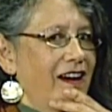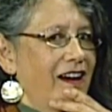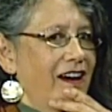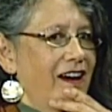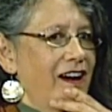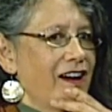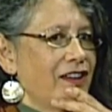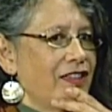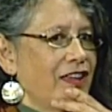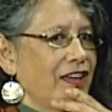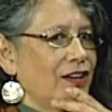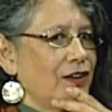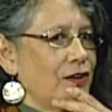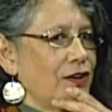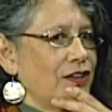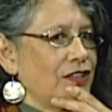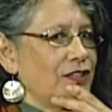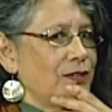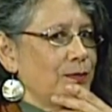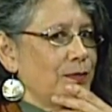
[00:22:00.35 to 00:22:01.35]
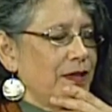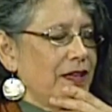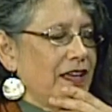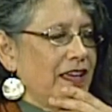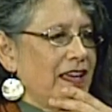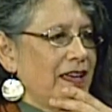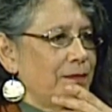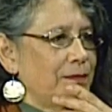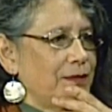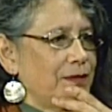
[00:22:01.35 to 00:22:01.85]
are they going to be
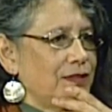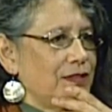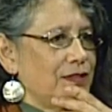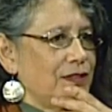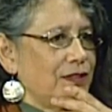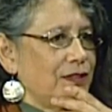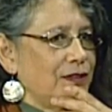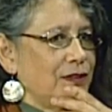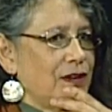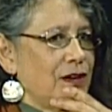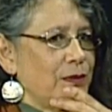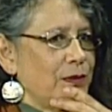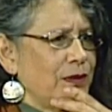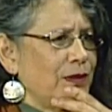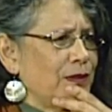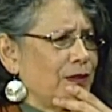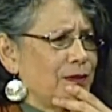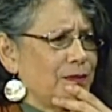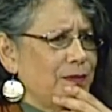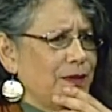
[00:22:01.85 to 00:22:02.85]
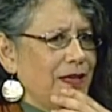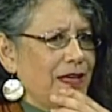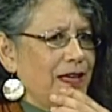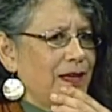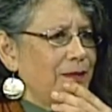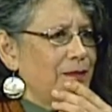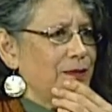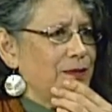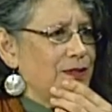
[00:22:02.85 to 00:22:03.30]
able to, are we going to be able